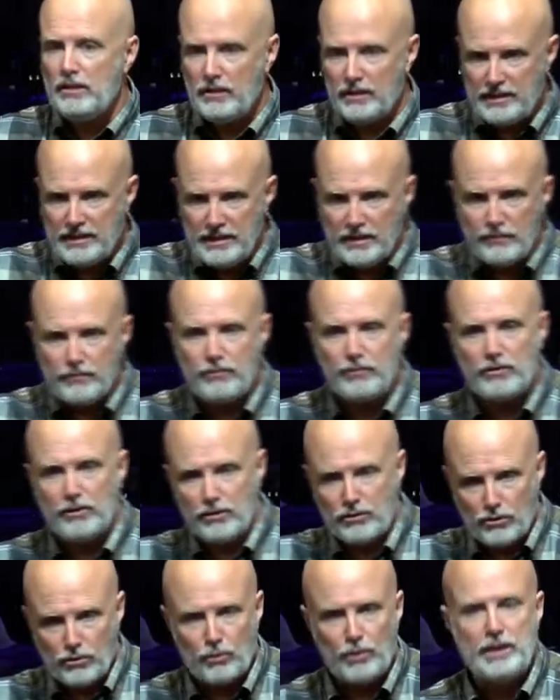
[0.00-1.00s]
the different
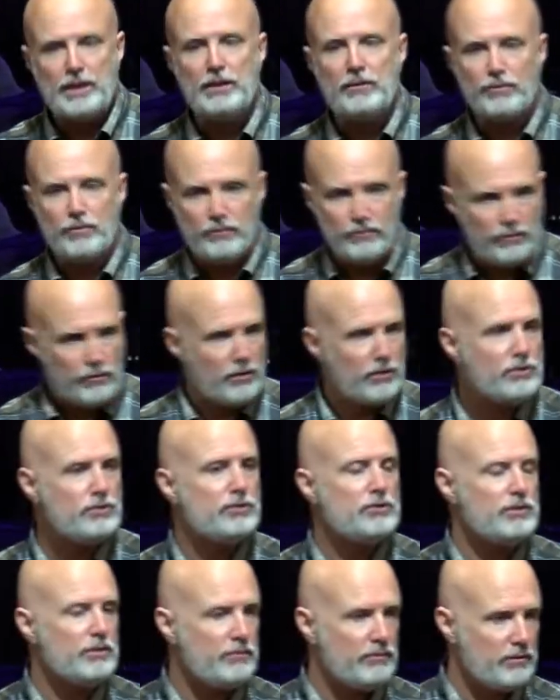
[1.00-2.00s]
the three different
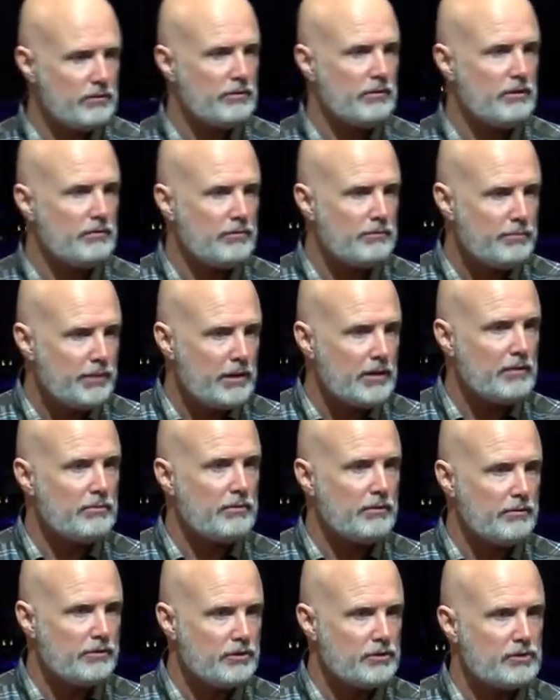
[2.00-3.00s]
versions of the of the
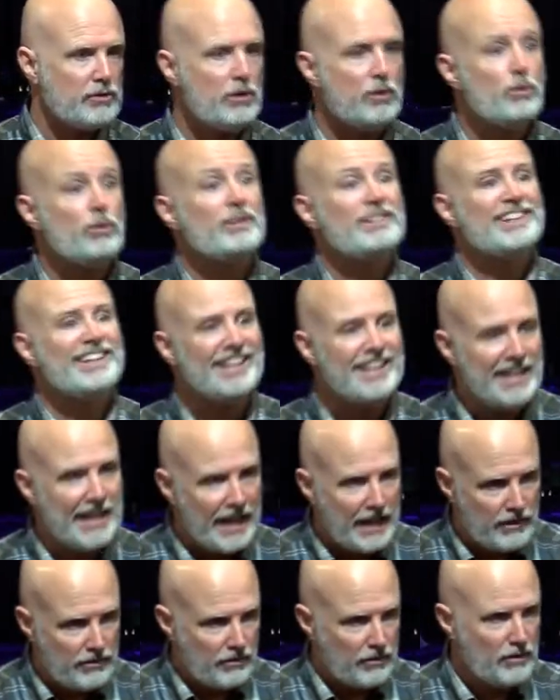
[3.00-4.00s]
parable of the sower
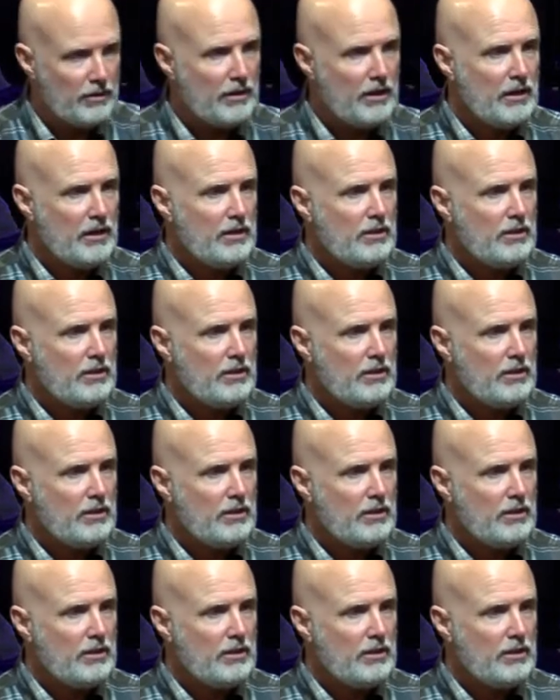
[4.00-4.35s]
together,